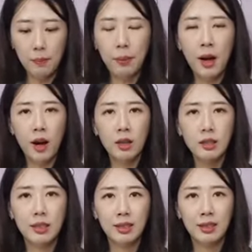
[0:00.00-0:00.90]

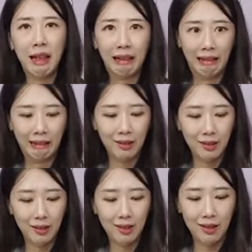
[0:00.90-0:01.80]
punked,
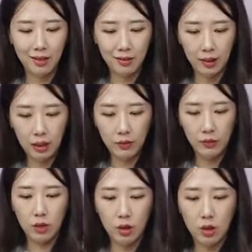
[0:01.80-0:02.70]
right?
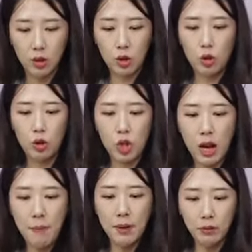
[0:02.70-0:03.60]
So you
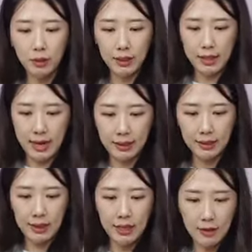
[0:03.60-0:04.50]
chop it really
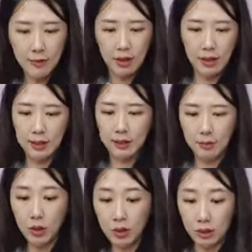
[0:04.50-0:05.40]
nicely.
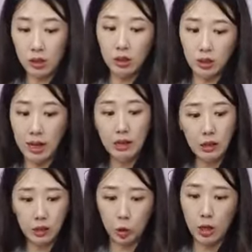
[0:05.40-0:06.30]
I'm gonna
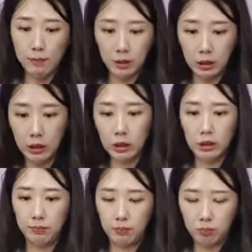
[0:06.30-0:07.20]
chop it like
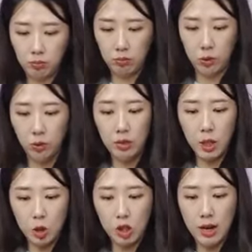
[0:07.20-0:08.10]
a
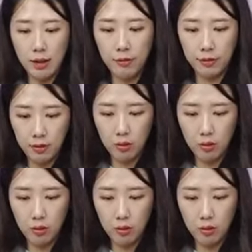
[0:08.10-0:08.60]
real chef.